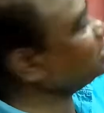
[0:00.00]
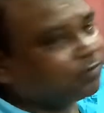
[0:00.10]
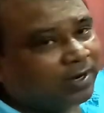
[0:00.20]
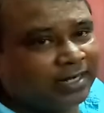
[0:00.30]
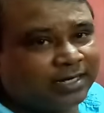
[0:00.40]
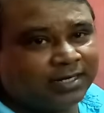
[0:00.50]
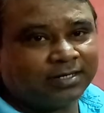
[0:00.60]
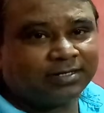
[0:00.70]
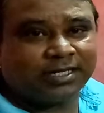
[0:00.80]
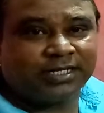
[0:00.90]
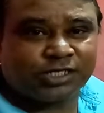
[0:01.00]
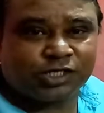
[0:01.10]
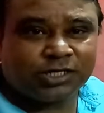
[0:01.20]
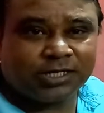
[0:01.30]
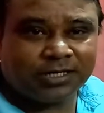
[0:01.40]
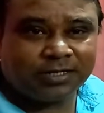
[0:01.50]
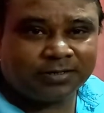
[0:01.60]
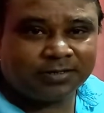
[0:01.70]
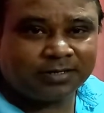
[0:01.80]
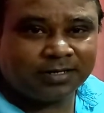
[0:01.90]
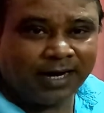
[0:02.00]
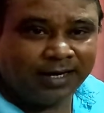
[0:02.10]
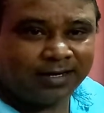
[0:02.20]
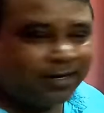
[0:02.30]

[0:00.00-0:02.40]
is 180, 360 degree, right?